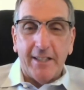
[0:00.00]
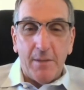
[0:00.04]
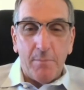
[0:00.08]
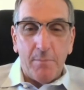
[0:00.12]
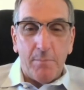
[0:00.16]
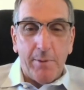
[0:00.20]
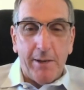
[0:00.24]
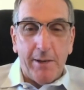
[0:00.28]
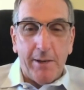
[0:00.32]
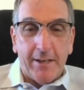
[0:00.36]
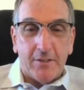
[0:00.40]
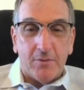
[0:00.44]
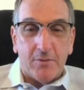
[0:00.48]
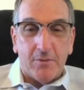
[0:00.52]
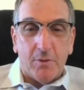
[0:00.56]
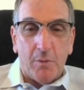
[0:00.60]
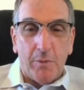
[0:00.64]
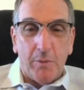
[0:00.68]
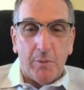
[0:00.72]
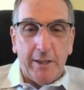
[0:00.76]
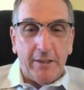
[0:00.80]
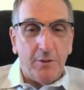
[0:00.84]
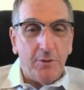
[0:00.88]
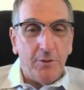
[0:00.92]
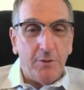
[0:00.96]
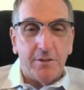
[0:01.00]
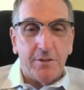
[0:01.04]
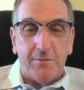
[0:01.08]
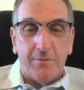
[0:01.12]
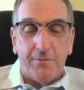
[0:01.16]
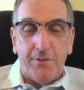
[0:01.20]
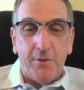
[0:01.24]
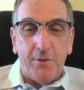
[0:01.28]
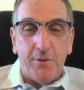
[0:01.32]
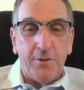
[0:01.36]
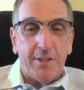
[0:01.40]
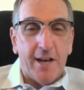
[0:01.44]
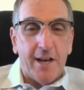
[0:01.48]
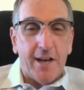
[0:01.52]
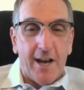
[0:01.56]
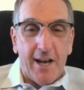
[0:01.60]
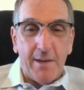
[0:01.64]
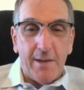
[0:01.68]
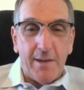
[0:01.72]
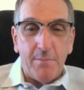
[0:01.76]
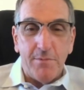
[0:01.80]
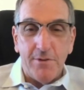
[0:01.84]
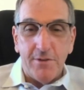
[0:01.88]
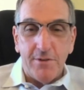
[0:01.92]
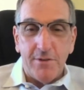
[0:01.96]
Olympics where we lose a few
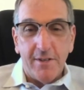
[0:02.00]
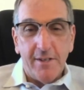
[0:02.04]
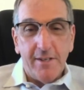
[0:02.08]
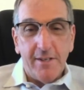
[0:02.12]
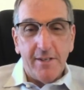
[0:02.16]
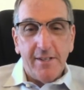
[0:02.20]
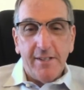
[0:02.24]
times?